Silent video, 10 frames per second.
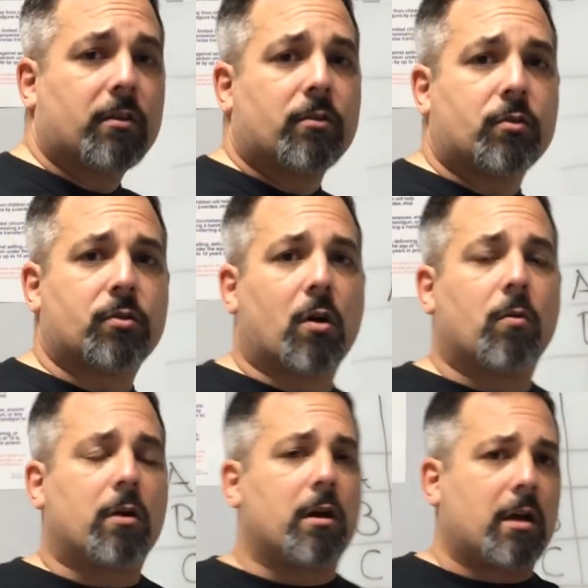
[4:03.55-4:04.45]

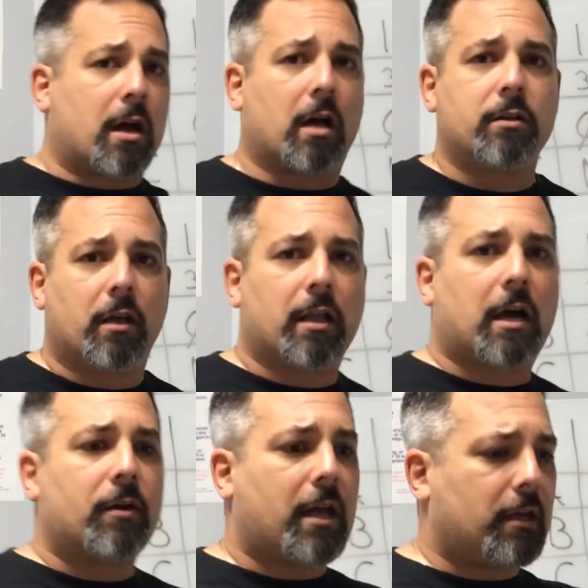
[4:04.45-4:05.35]
So I'll yell
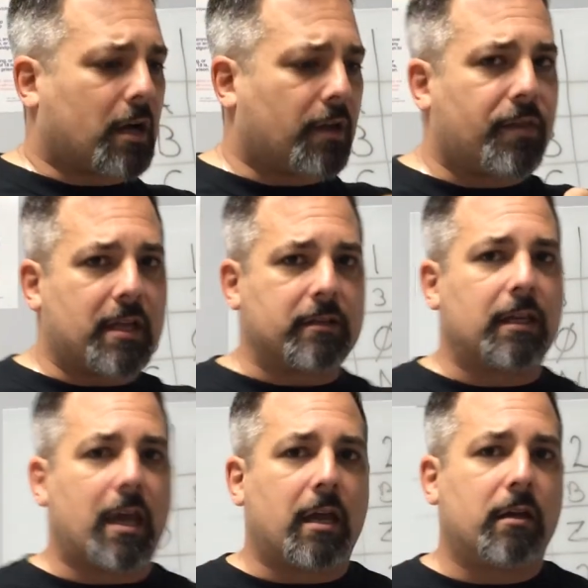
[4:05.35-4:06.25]
out, "Hey,
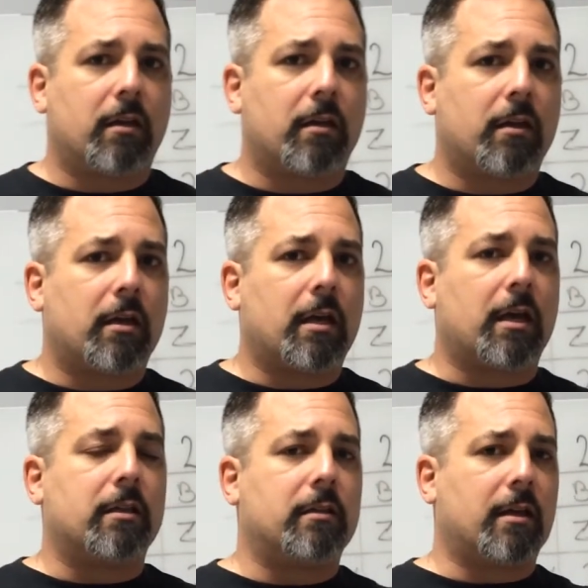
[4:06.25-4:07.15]
authenticate,"
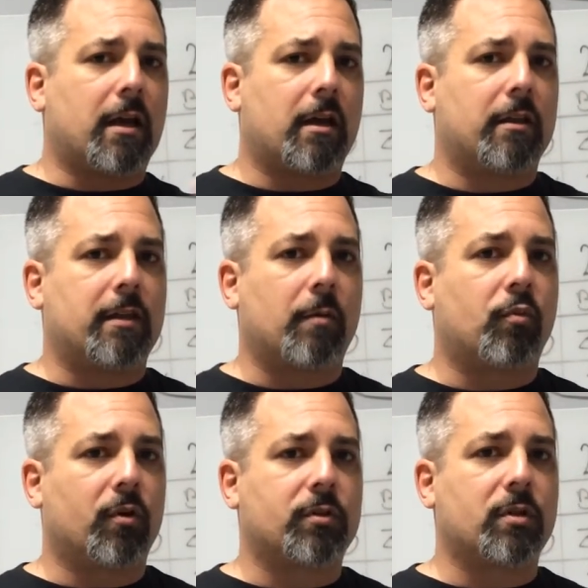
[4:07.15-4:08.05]
and that
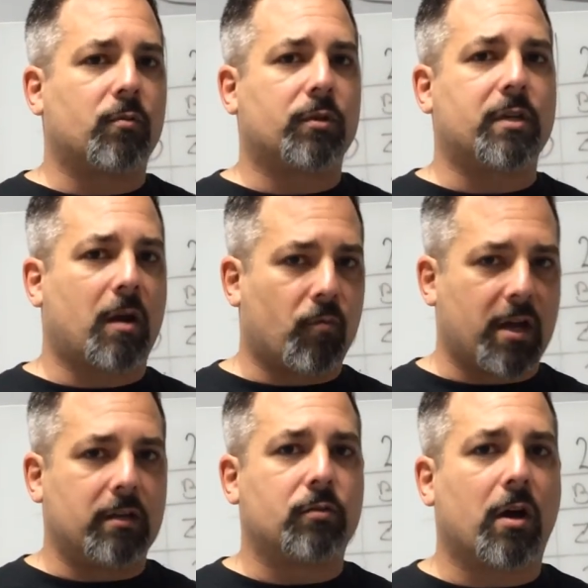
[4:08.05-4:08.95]
person will say, "I'm
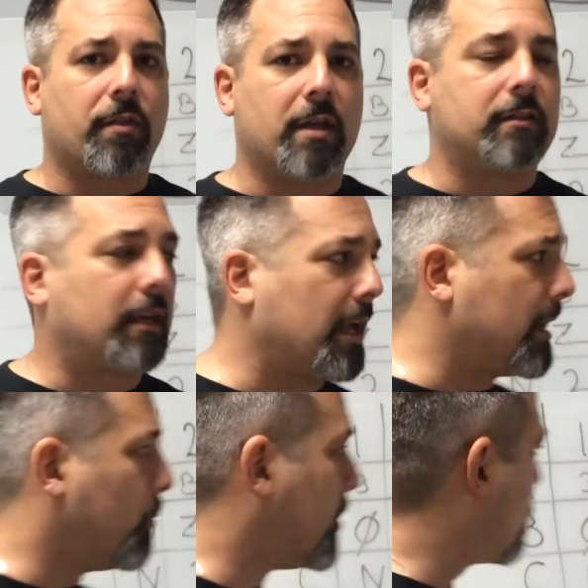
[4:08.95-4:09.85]
ready to authenticate,"
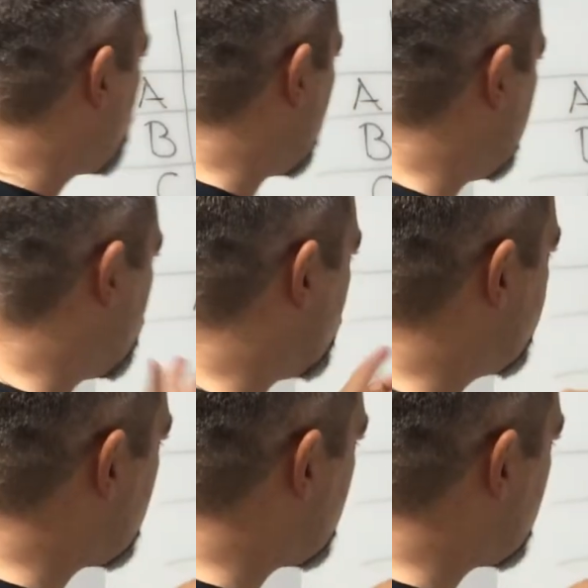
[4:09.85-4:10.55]
at which point we'll